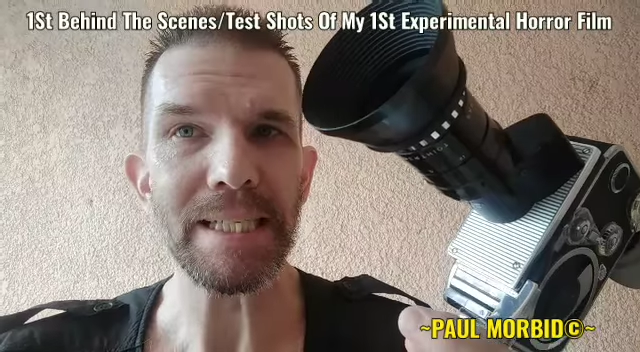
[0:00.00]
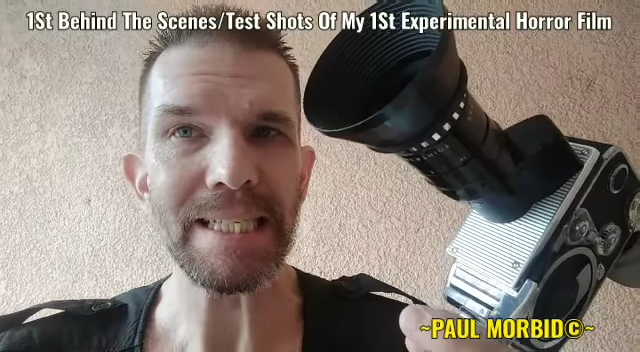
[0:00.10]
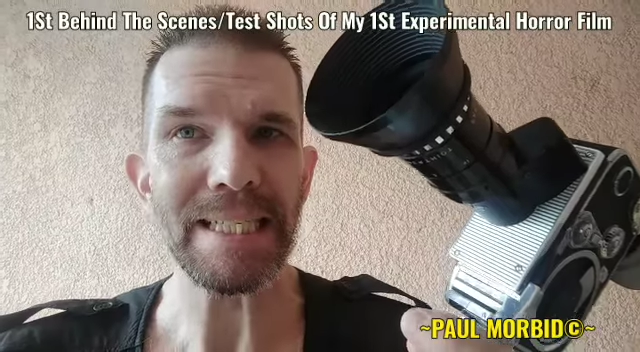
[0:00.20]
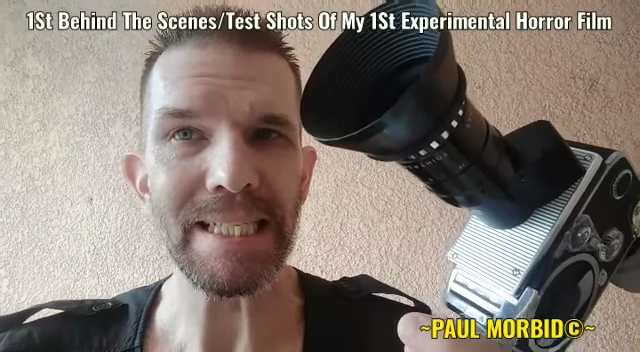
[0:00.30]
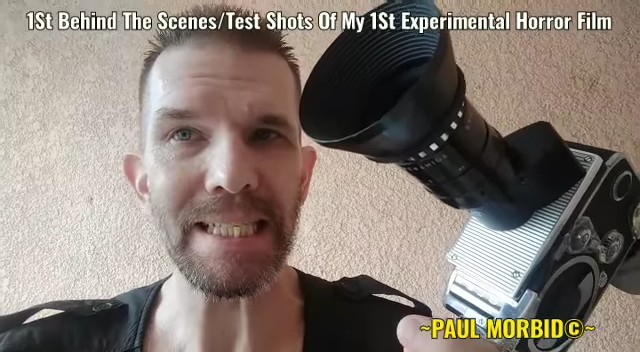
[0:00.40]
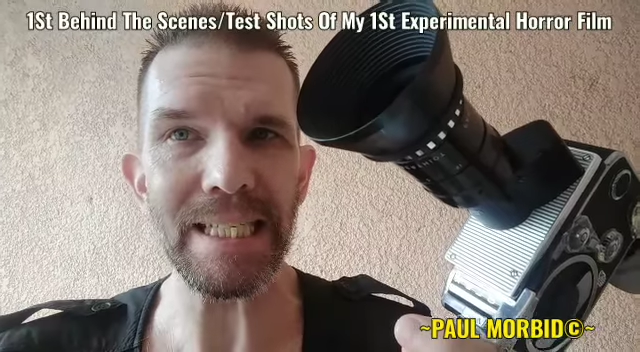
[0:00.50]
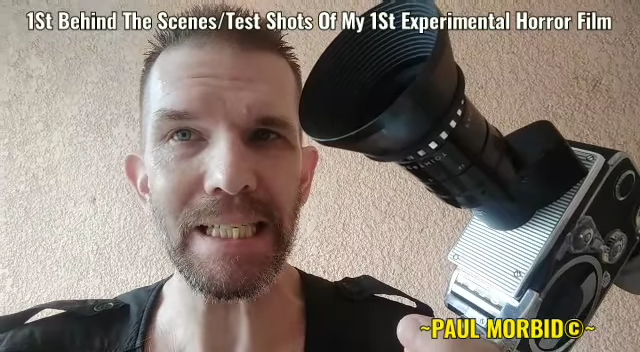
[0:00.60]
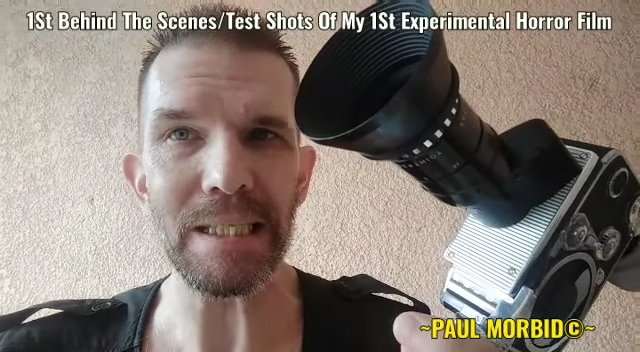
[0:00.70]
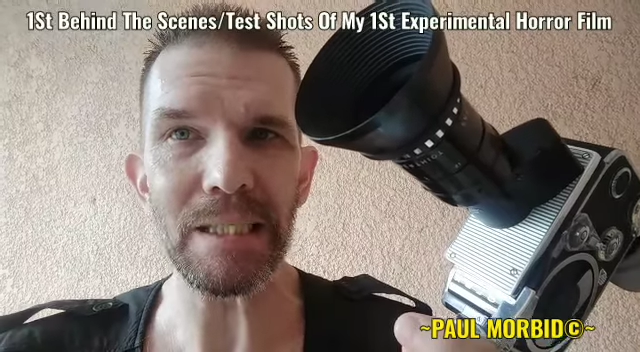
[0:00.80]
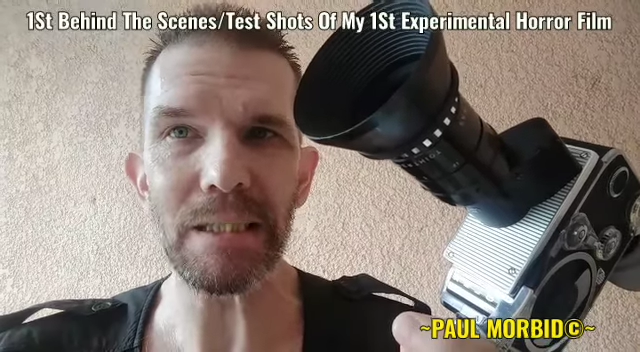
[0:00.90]

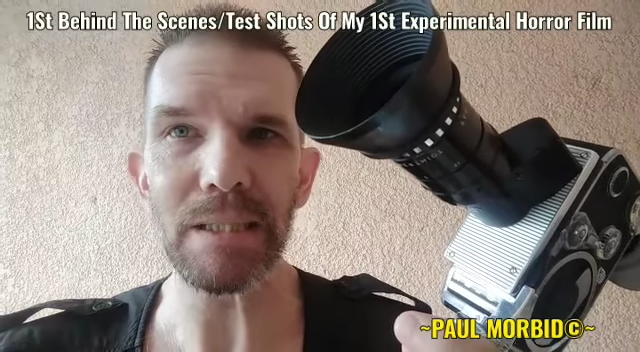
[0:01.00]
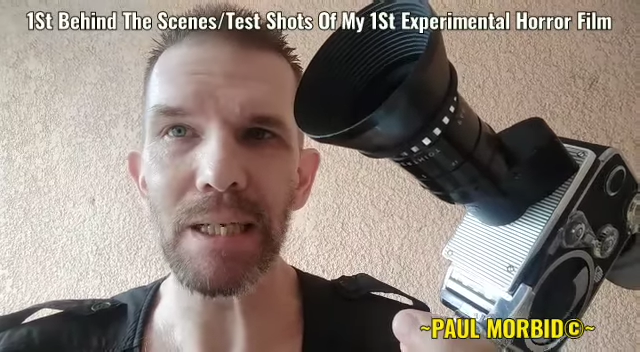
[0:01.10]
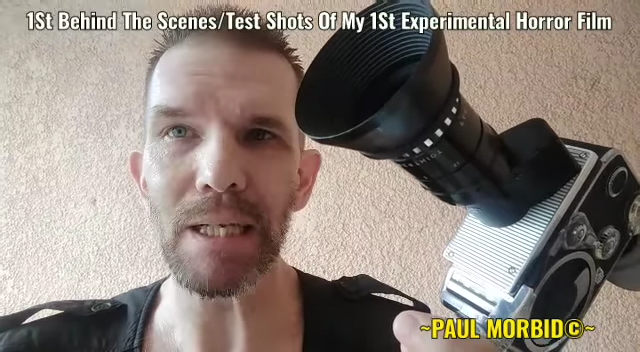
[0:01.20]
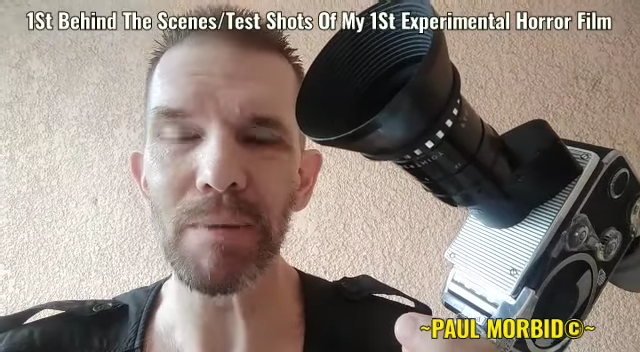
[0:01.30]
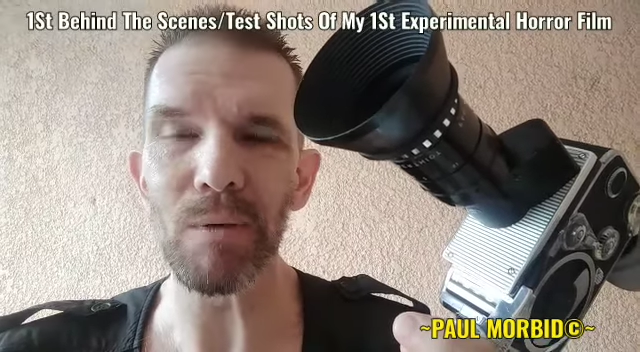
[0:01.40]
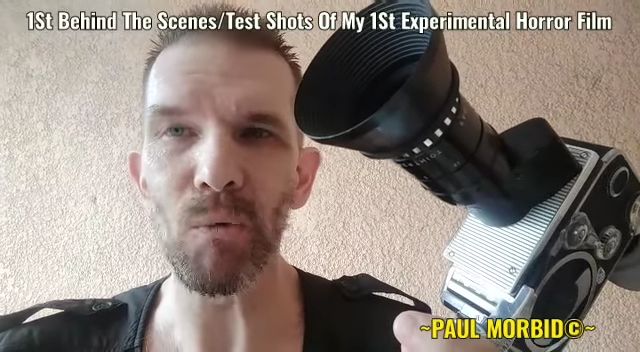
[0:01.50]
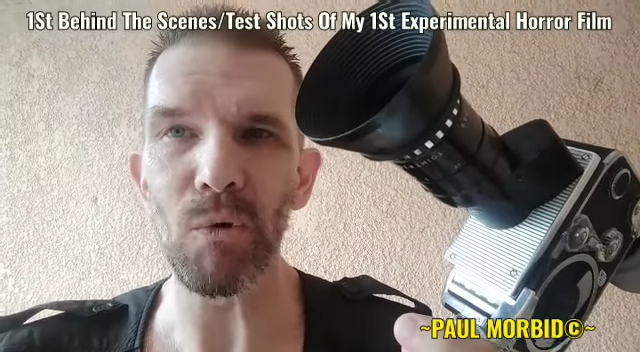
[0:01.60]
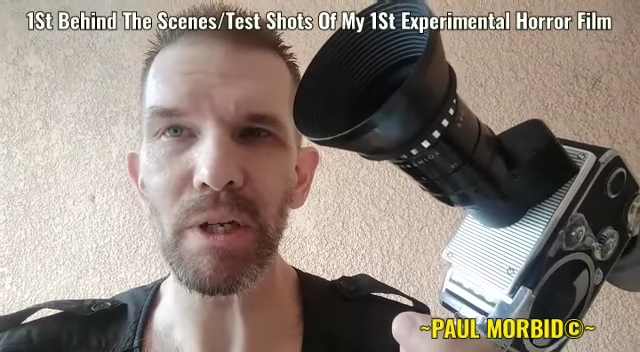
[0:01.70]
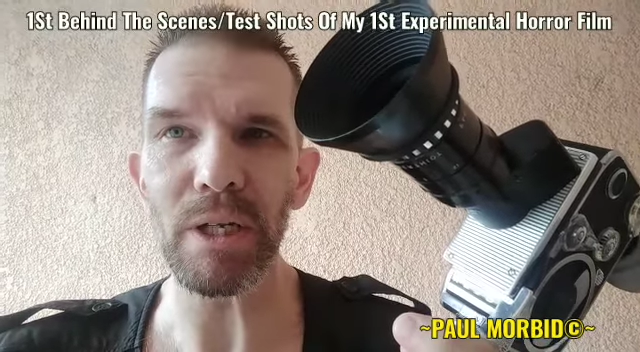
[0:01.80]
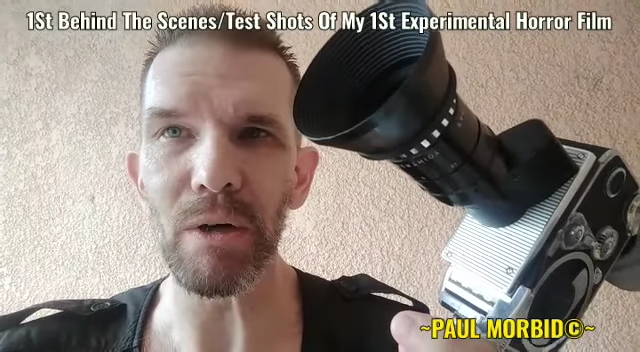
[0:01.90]
scenes that I've been
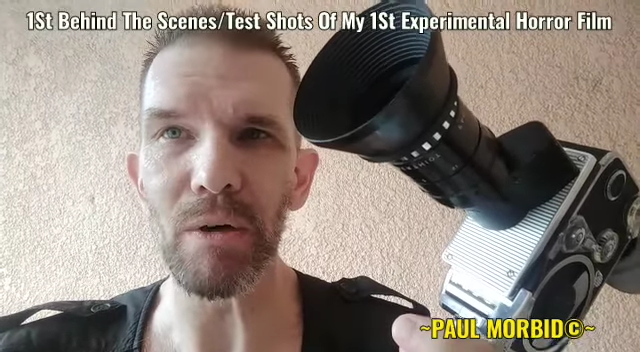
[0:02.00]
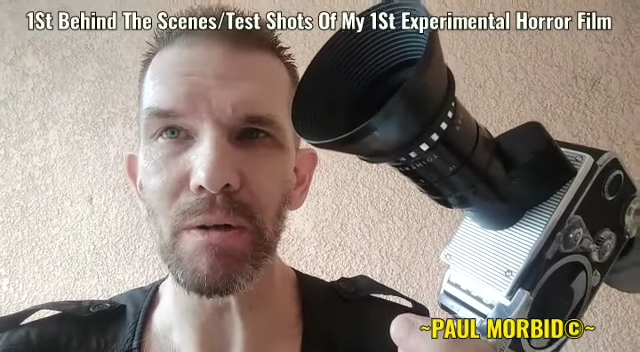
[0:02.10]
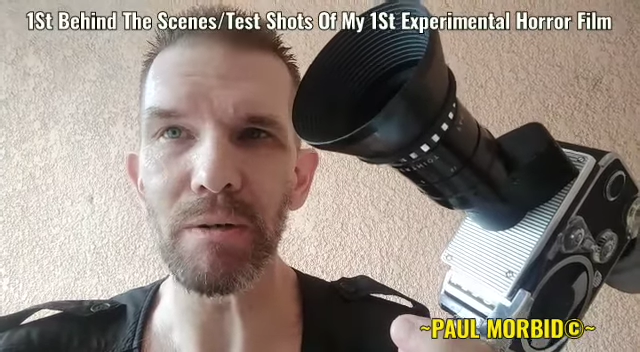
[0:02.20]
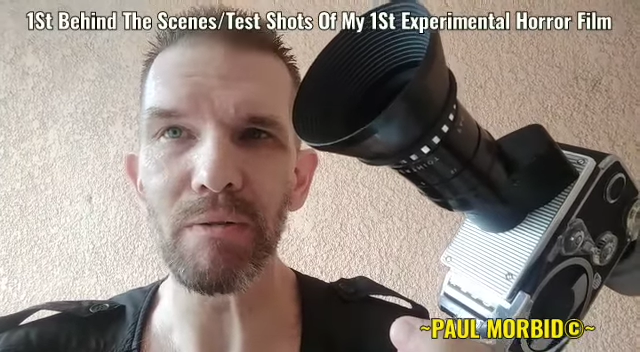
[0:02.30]
working on